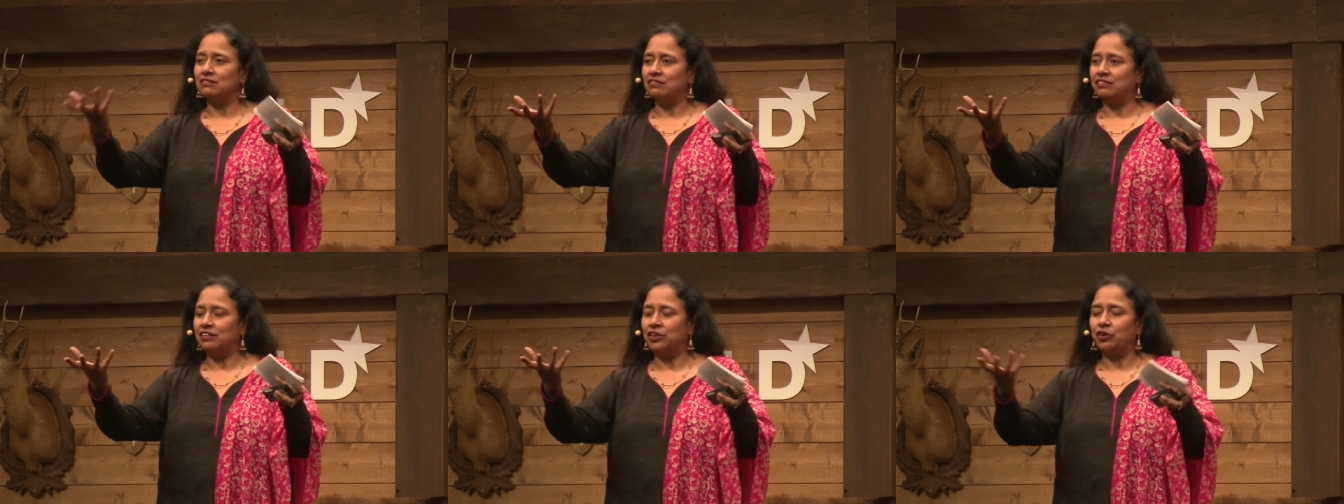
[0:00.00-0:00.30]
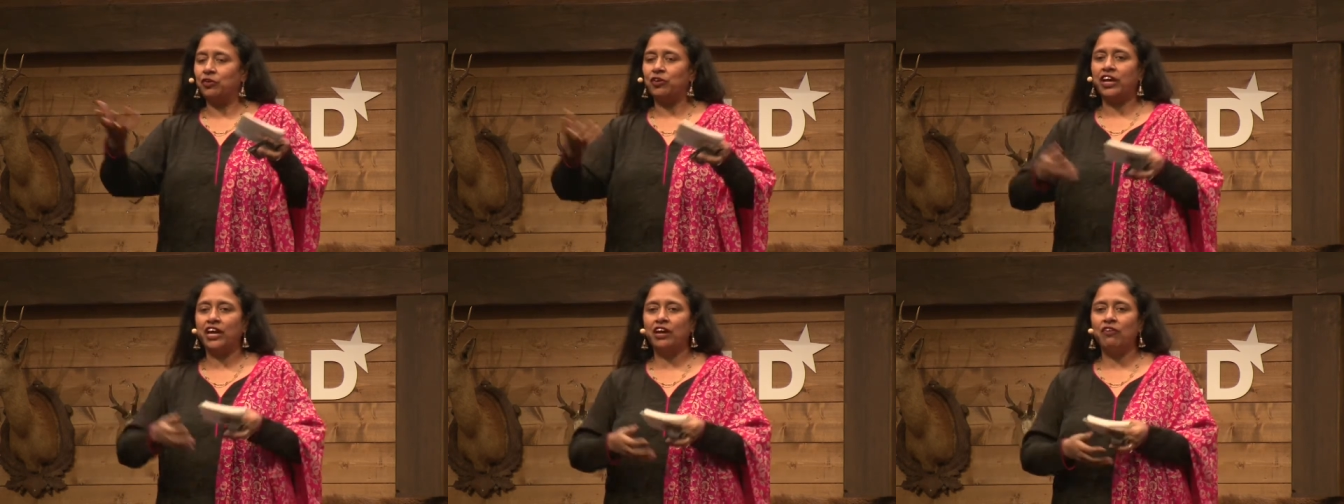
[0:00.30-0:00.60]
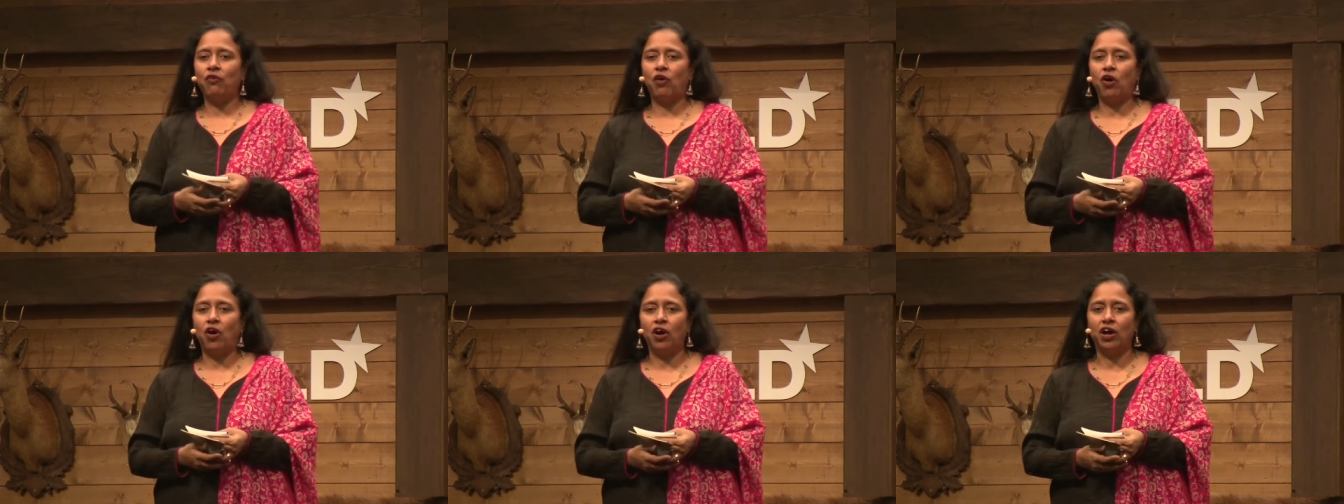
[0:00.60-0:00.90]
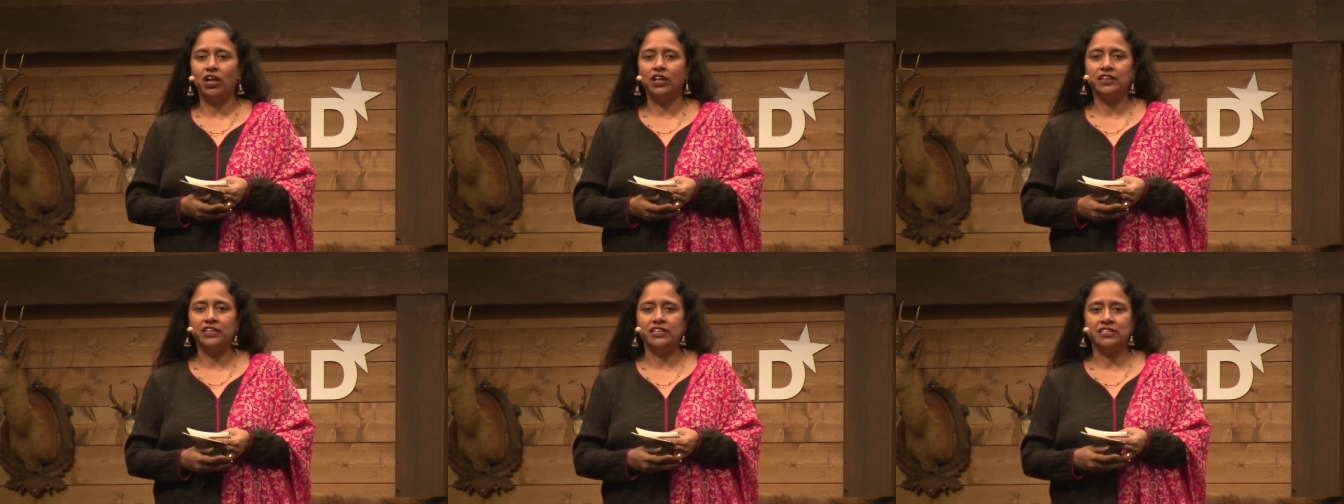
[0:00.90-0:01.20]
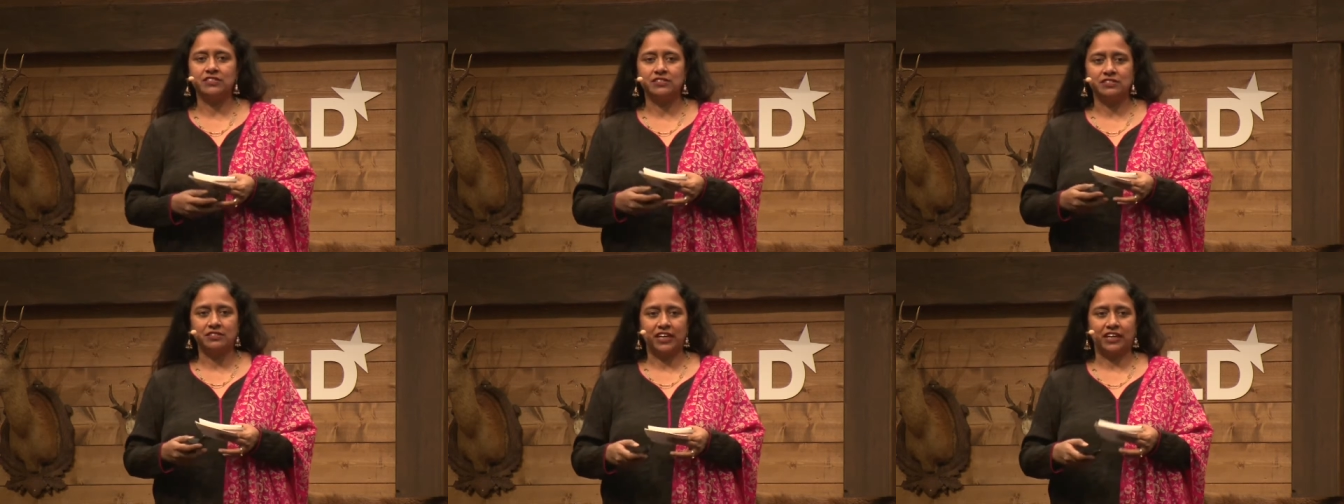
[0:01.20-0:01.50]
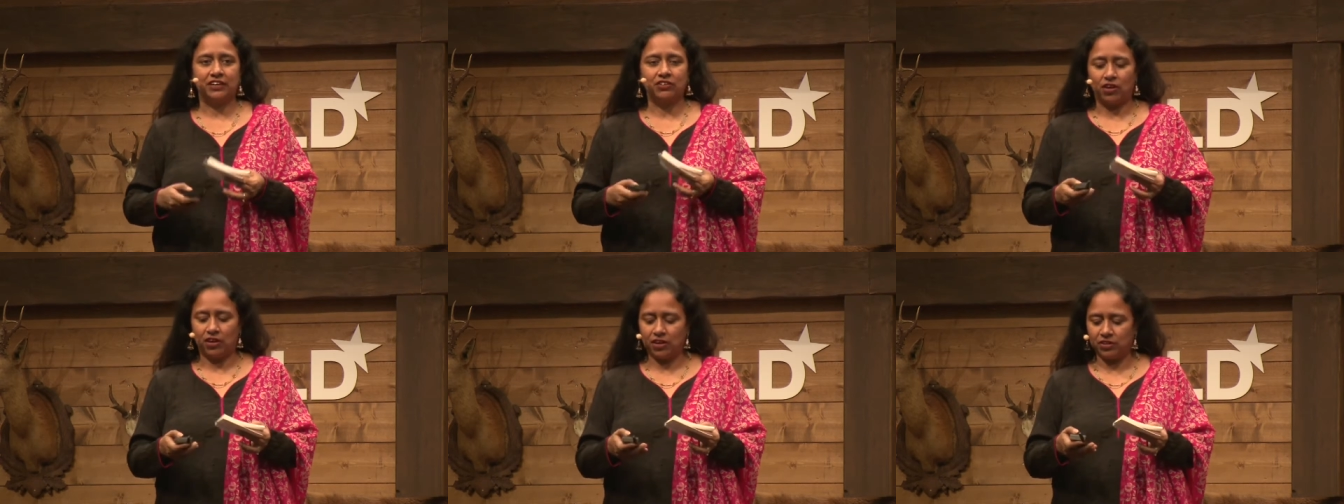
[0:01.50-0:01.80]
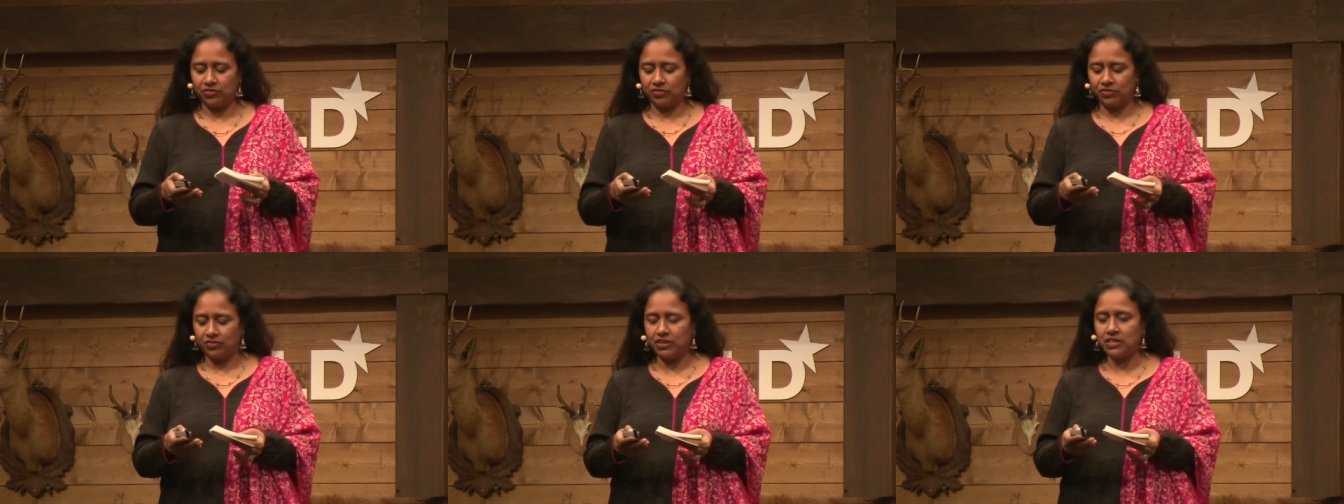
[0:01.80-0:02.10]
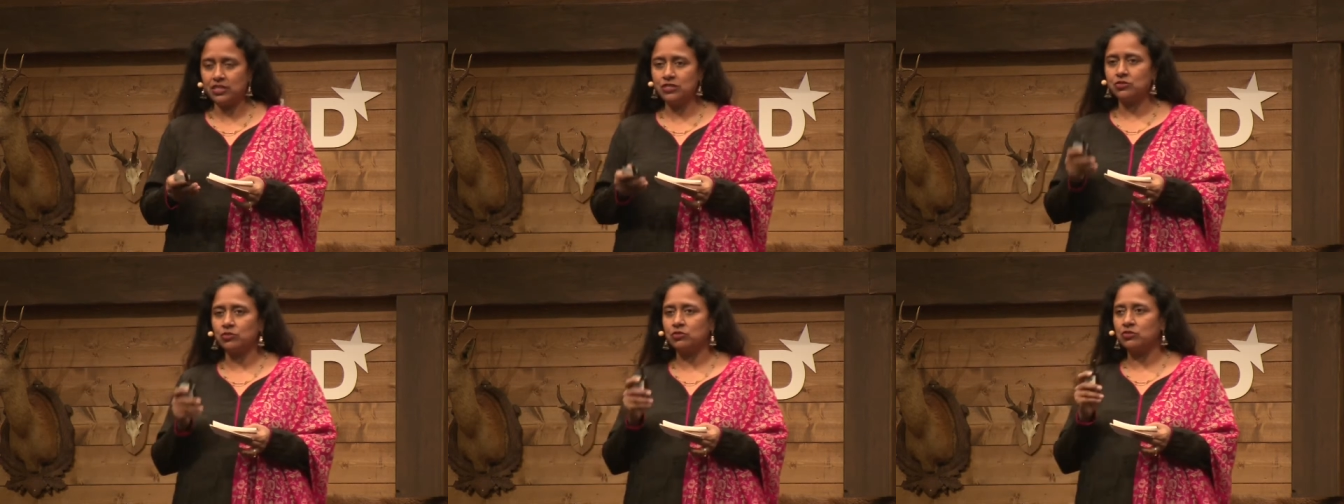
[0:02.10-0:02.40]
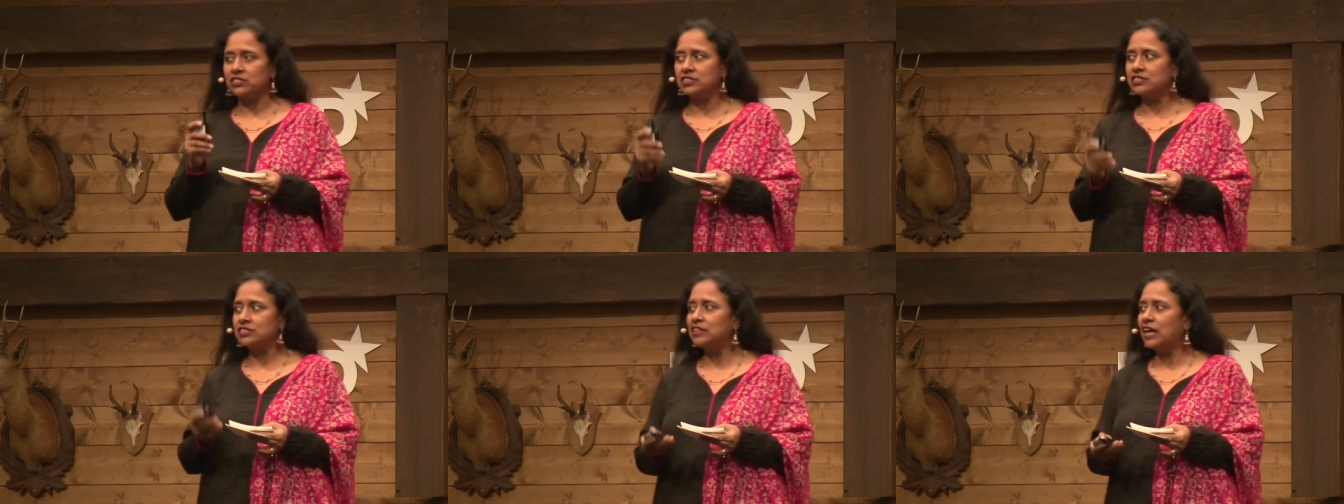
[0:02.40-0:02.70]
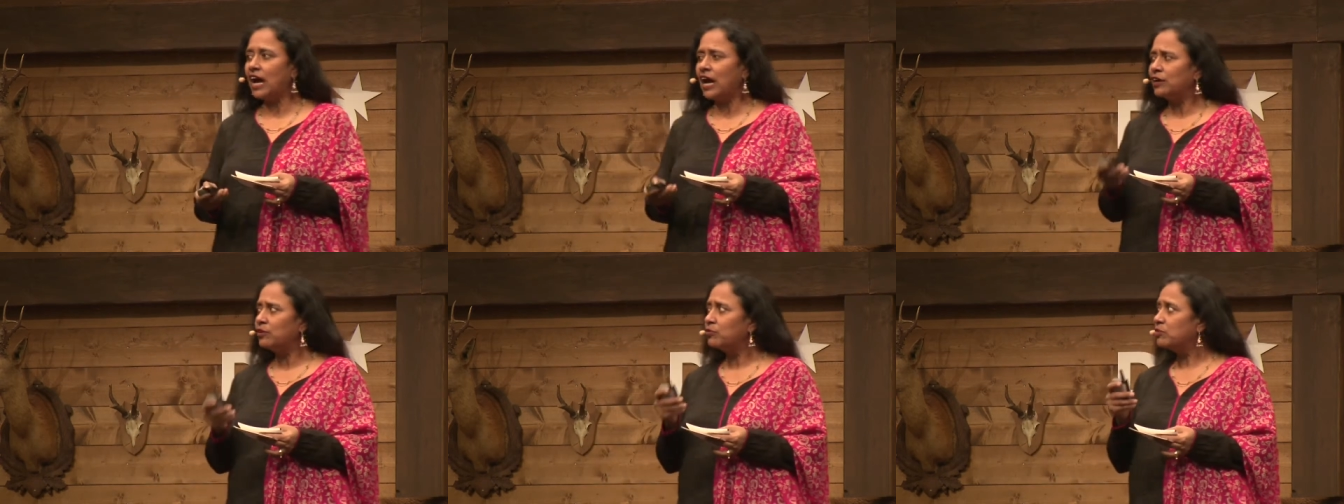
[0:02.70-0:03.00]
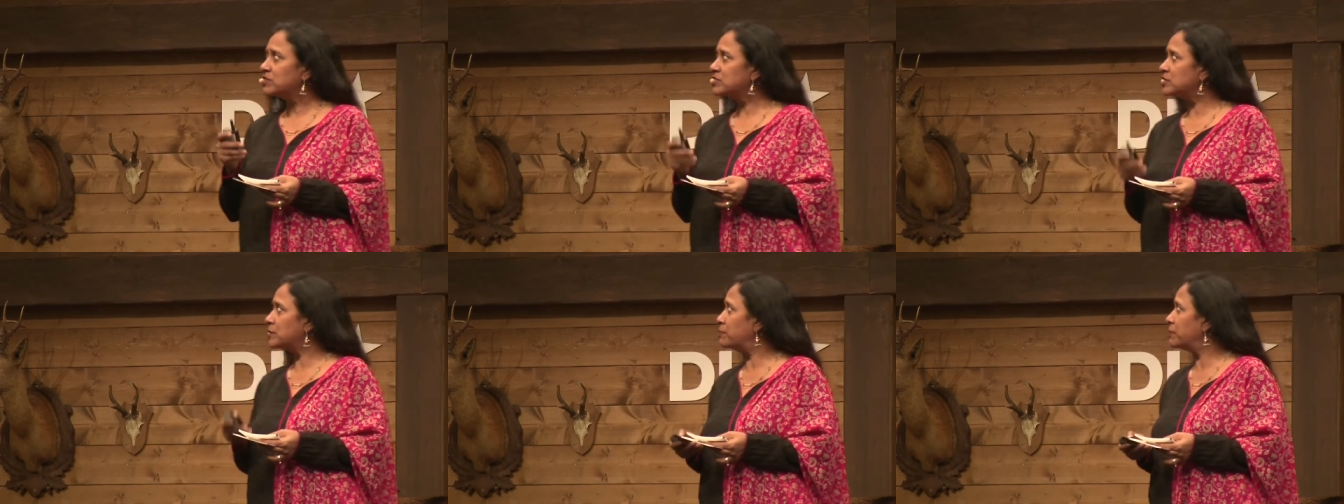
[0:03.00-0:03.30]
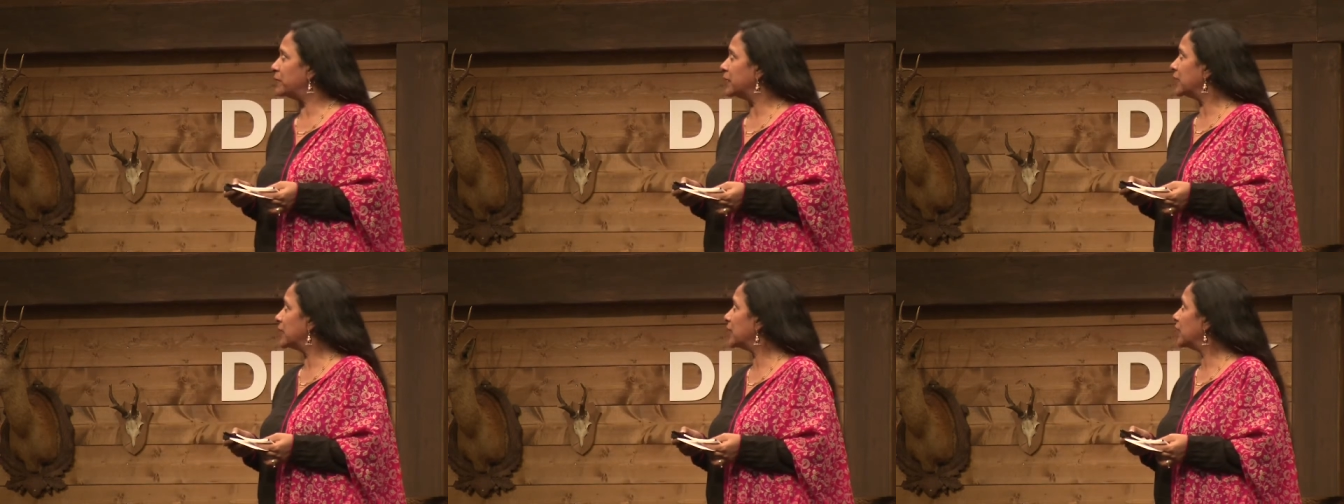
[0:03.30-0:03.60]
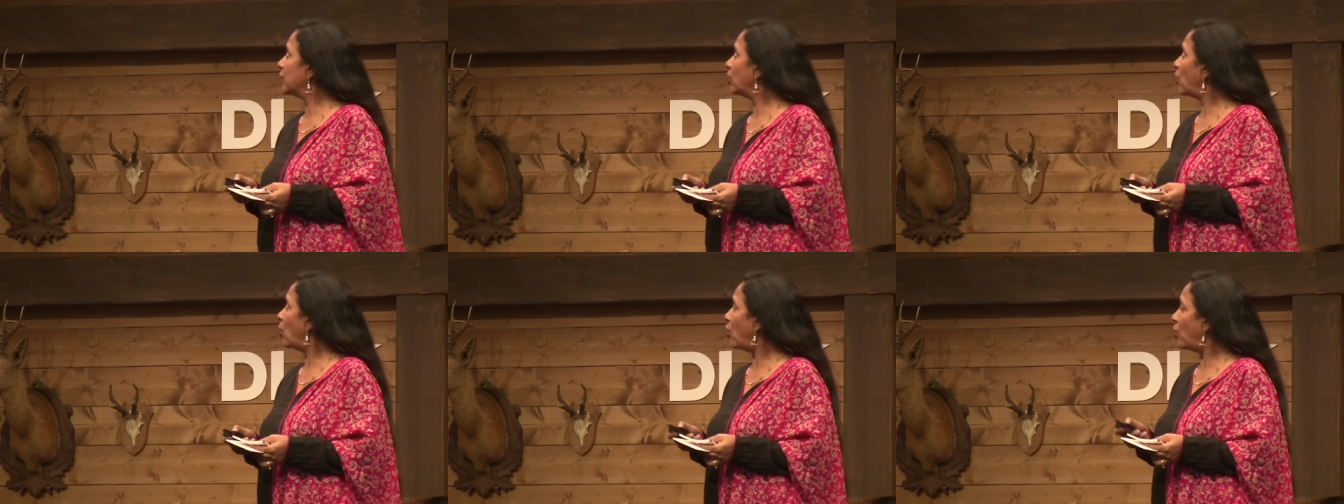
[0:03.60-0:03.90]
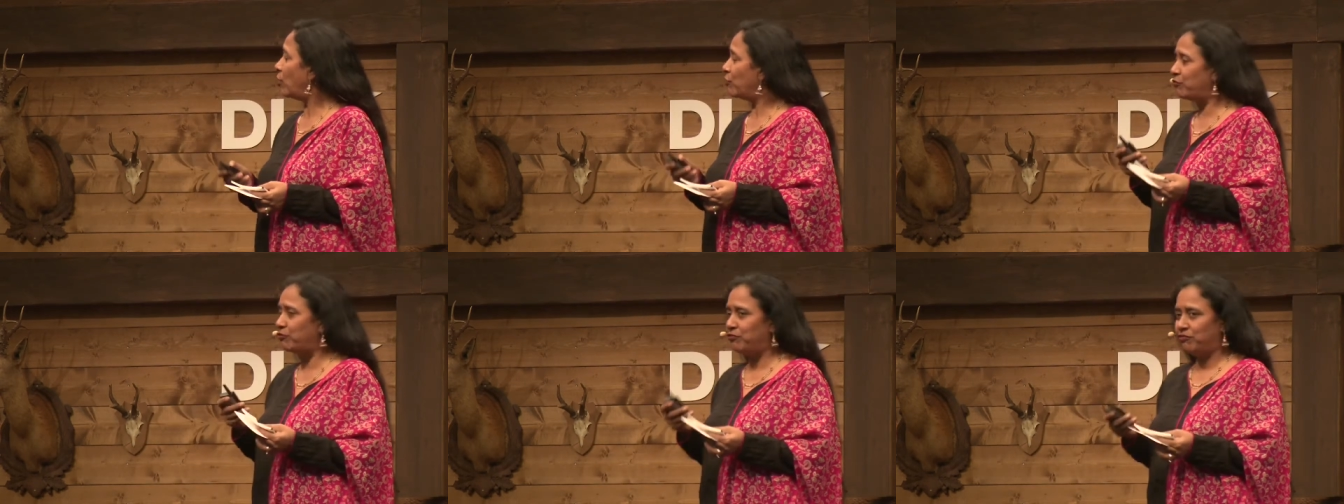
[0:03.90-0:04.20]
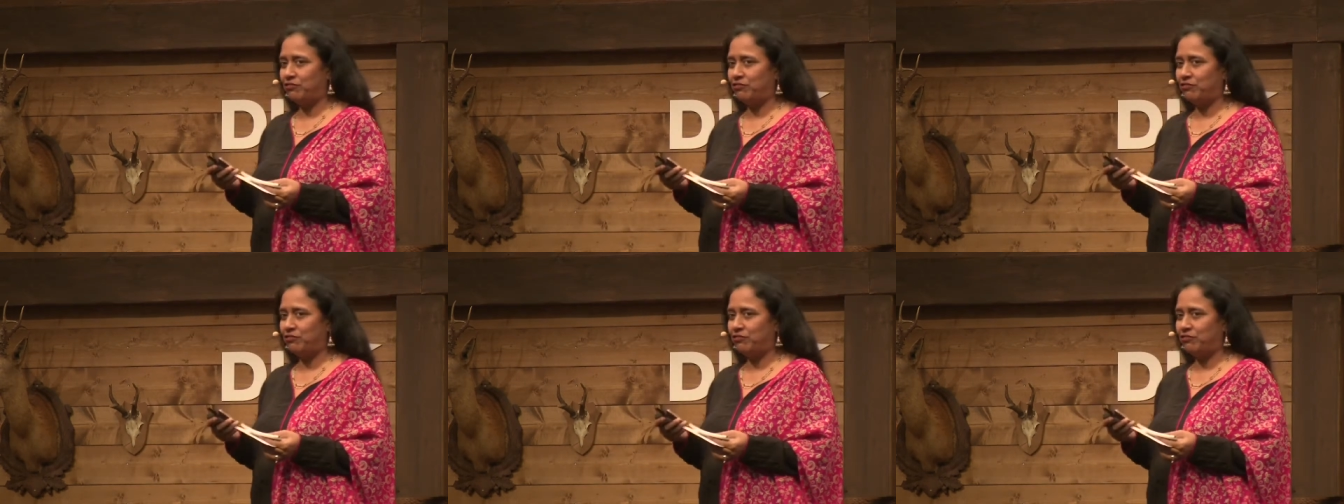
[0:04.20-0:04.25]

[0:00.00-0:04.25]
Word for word: you know, gave all this technology resource. That was the beginning of